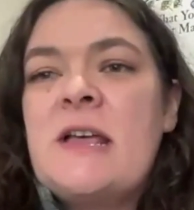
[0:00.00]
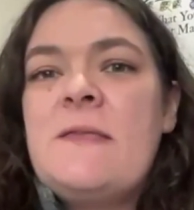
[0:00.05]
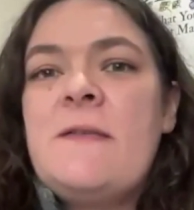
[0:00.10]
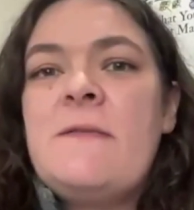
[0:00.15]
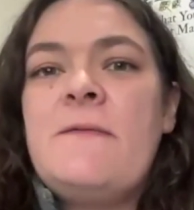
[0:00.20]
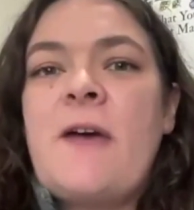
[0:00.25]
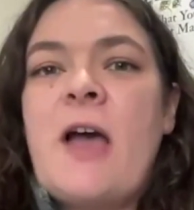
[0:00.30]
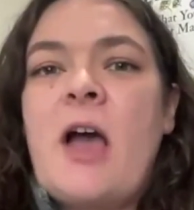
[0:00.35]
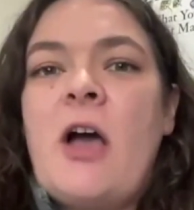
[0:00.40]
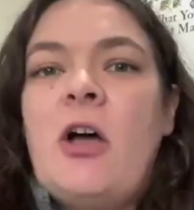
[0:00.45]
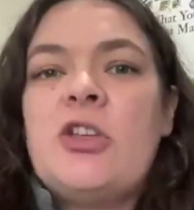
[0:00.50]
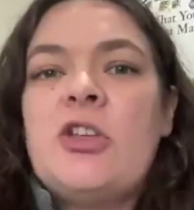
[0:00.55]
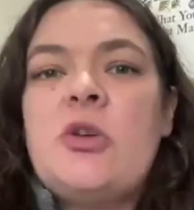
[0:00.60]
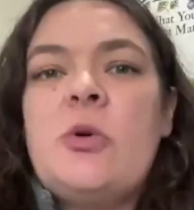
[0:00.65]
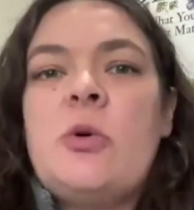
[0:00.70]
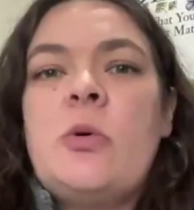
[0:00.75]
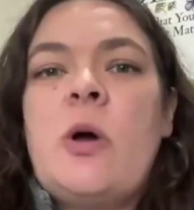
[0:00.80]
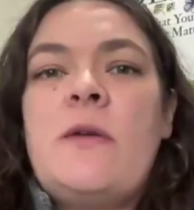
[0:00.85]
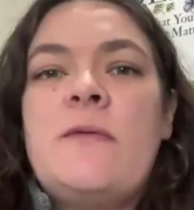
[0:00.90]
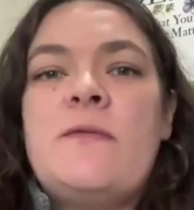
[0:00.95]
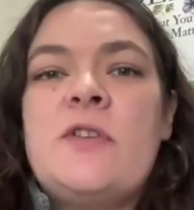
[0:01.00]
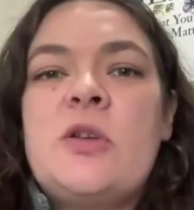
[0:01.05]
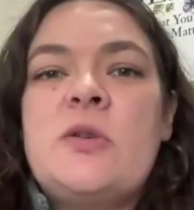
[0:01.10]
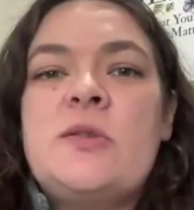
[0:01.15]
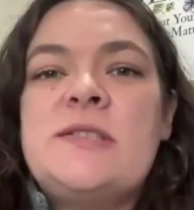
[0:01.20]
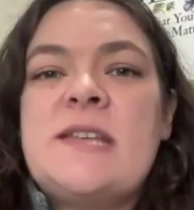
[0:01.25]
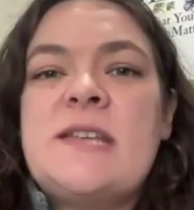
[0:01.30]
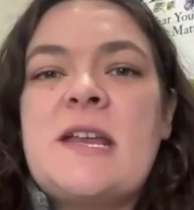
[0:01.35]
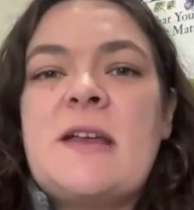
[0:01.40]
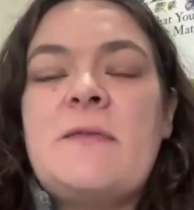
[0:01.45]
the value of
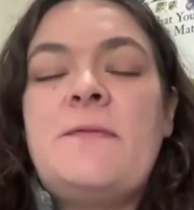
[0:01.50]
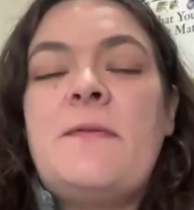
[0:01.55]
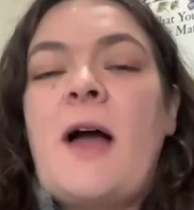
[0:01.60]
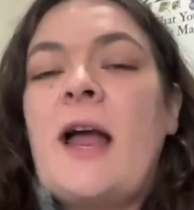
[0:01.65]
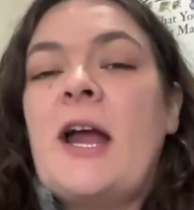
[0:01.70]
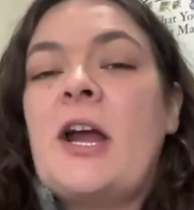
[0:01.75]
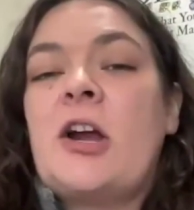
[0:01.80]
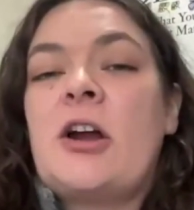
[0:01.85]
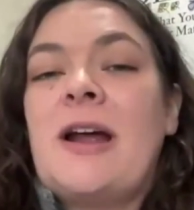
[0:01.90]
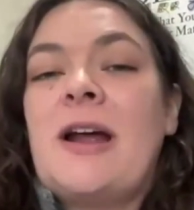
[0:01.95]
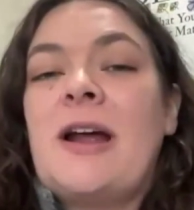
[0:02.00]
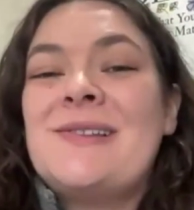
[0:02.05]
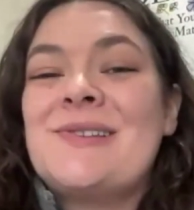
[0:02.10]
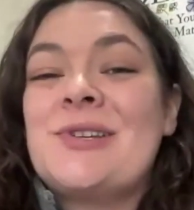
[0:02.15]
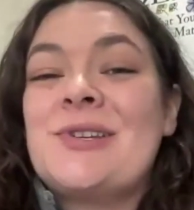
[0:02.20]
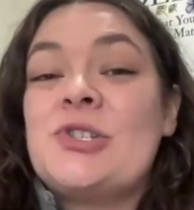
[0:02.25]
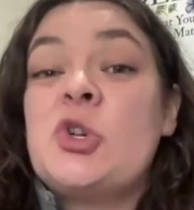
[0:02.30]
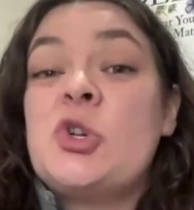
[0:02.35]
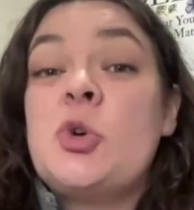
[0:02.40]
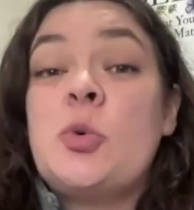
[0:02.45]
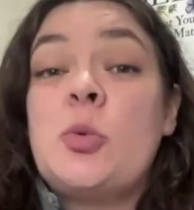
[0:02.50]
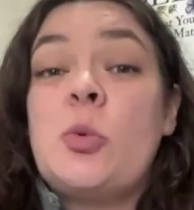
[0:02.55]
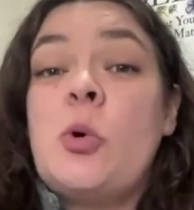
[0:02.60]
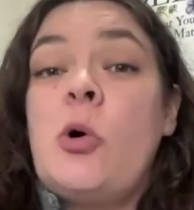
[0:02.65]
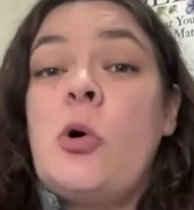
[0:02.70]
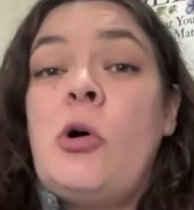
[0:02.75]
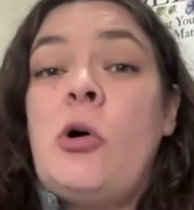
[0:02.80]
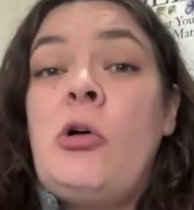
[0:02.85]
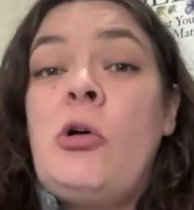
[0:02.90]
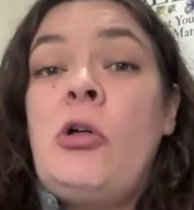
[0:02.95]
using fire as a
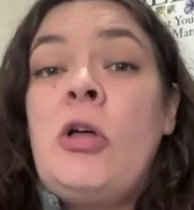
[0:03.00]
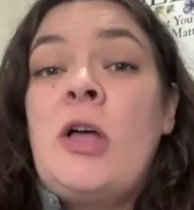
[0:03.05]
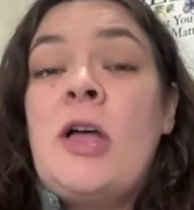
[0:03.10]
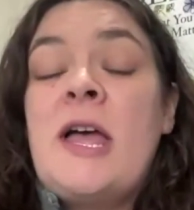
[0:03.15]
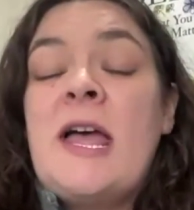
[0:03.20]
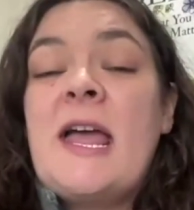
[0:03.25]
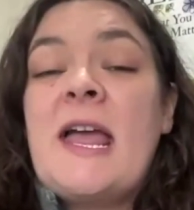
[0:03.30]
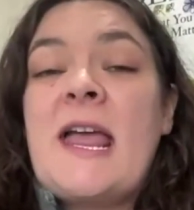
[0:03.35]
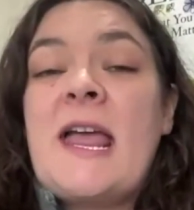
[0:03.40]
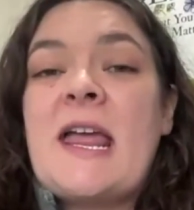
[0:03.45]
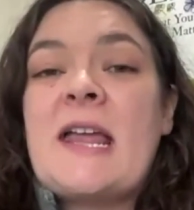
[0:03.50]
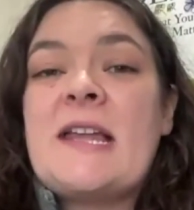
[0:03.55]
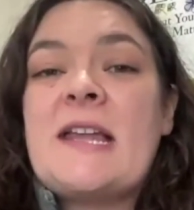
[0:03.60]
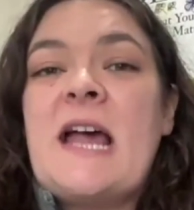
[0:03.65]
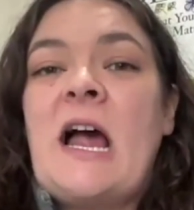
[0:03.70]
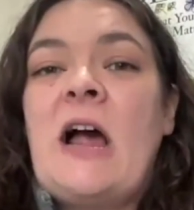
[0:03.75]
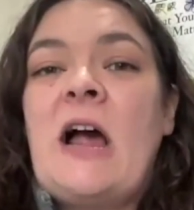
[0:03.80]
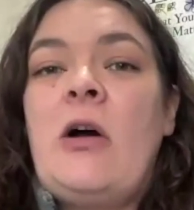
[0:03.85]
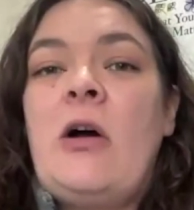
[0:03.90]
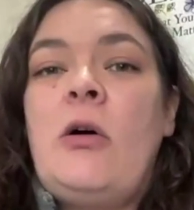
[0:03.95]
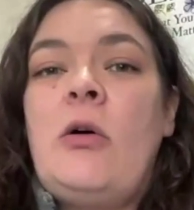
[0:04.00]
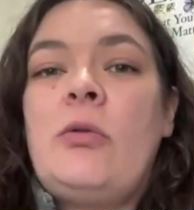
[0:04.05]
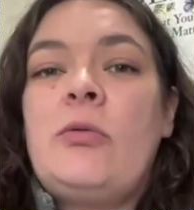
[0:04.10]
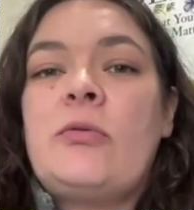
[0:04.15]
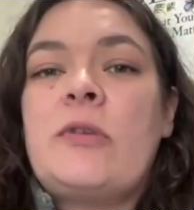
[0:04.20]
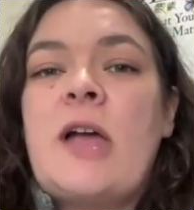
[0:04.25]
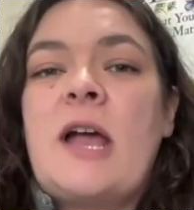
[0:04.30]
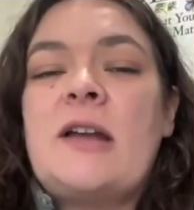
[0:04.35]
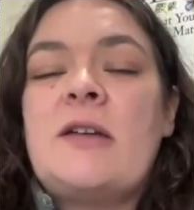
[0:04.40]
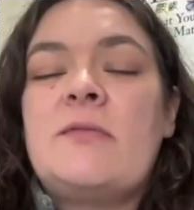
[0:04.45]
tool and
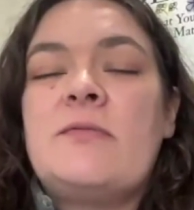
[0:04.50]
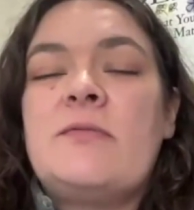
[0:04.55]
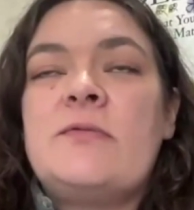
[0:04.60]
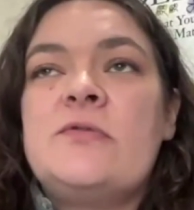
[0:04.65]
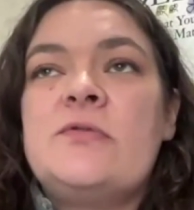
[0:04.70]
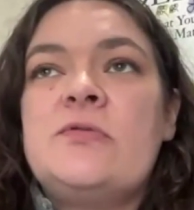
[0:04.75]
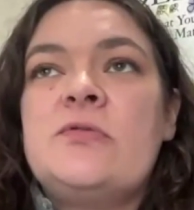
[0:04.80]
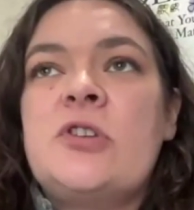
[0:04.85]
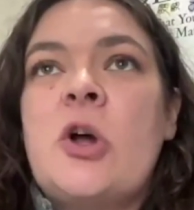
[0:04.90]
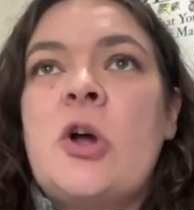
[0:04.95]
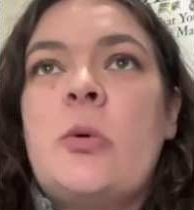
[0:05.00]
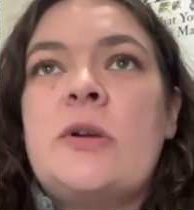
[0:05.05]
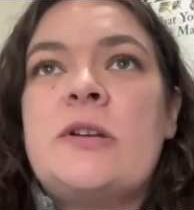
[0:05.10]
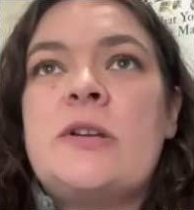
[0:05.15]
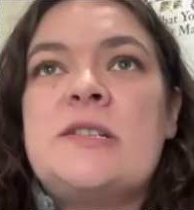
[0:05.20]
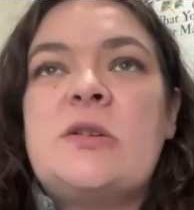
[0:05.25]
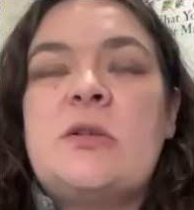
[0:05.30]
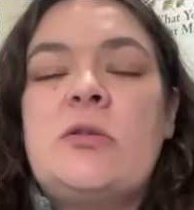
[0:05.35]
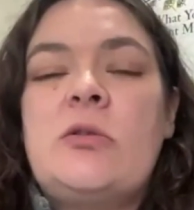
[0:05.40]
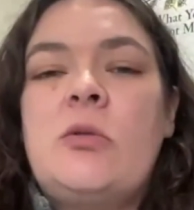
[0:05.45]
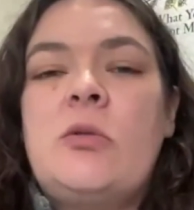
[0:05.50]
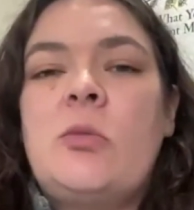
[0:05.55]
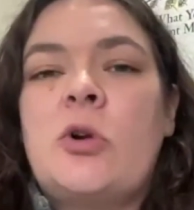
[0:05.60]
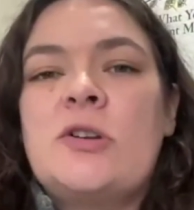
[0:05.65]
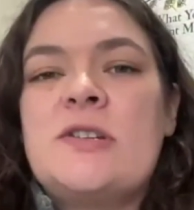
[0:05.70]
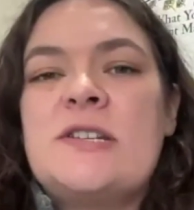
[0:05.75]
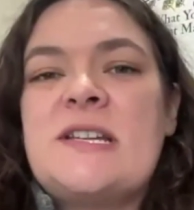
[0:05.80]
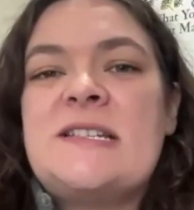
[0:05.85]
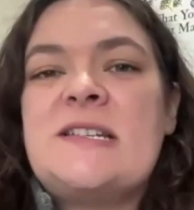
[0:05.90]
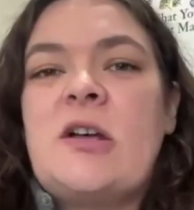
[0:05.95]
how kind of go into a little more
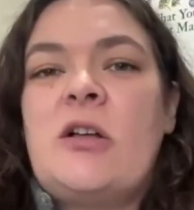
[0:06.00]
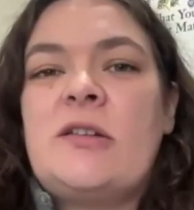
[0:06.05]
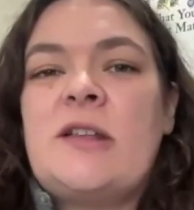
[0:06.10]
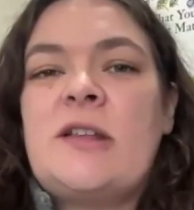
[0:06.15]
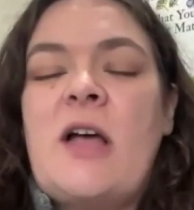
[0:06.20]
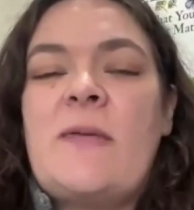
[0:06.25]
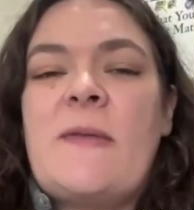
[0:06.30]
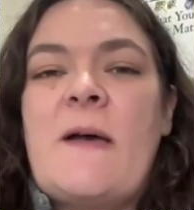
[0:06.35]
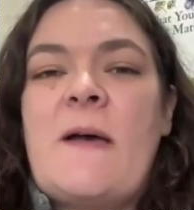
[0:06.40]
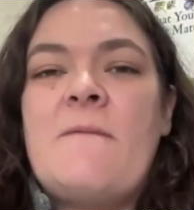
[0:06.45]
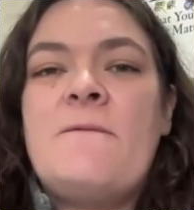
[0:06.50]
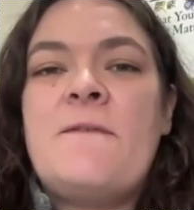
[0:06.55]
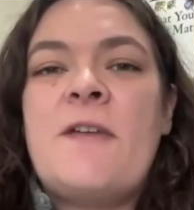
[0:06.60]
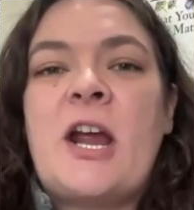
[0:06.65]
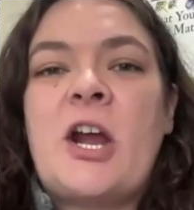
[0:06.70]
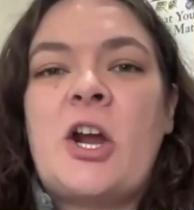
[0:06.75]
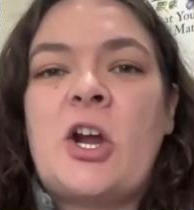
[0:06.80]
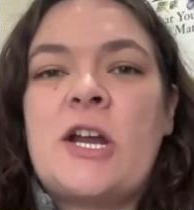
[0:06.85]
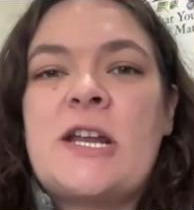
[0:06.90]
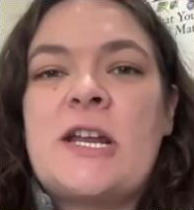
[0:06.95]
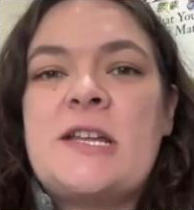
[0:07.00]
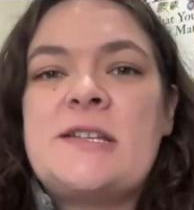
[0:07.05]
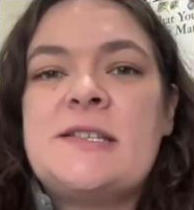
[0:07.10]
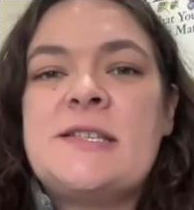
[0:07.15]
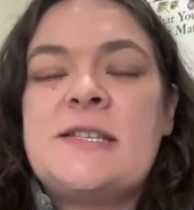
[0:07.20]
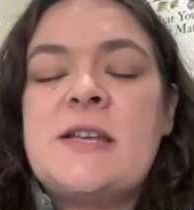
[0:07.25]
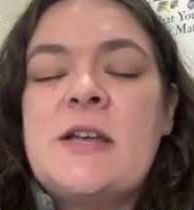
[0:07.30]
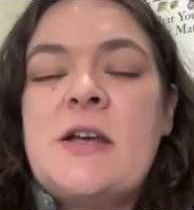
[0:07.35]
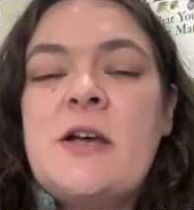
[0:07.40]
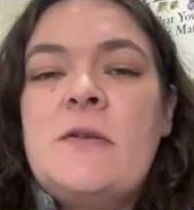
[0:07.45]
detail on how that
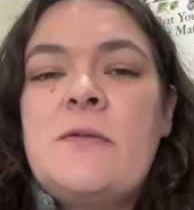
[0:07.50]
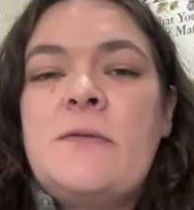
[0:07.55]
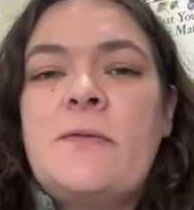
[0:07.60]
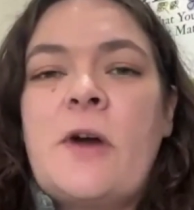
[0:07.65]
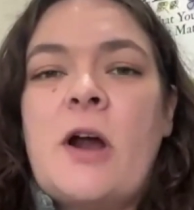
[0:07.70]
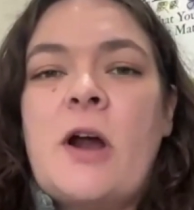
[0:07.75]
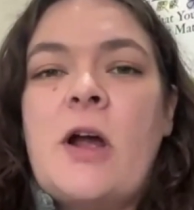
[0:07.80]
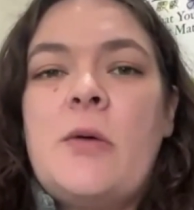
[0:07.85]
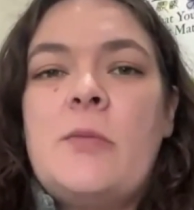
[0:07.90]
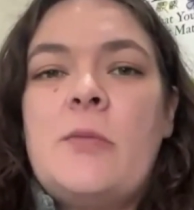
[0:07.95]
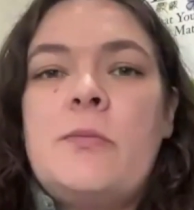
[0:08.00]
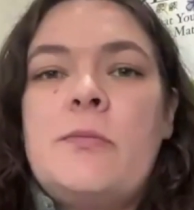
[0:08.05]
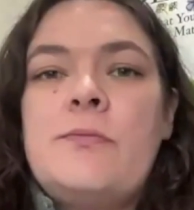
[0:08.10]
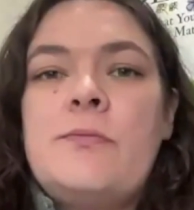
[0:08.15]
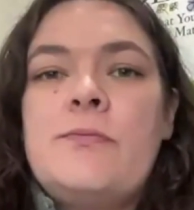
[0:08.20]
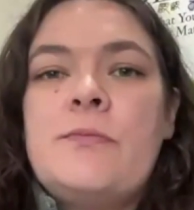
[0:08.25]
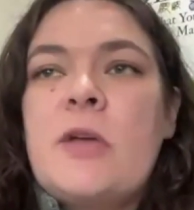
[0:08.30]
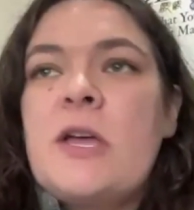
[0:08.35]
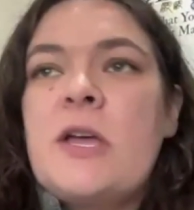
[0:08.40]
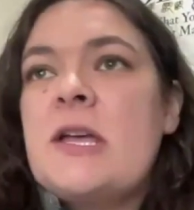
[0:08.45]
varies from